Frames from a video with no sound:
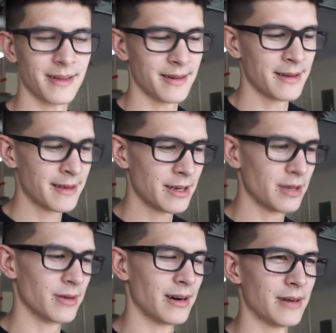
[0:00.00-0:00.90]
it,
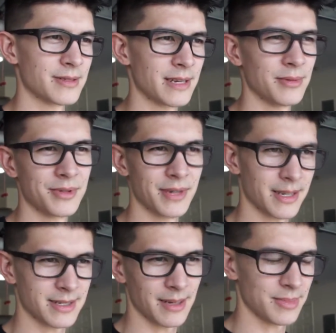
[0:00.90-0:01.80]
you know, I was able to
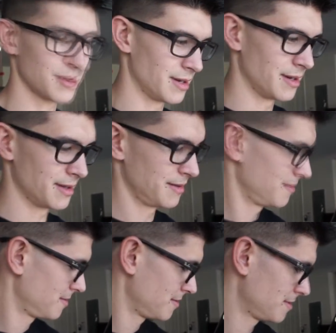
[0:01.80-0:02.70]
accept the
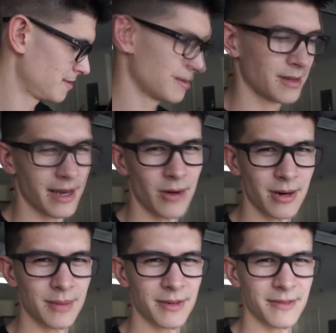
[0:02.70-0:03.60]

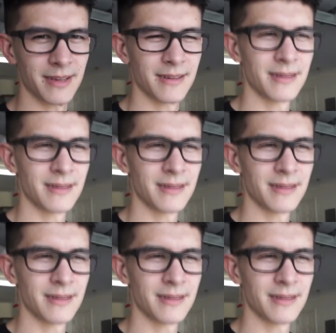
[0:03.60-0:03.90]
outcome of it.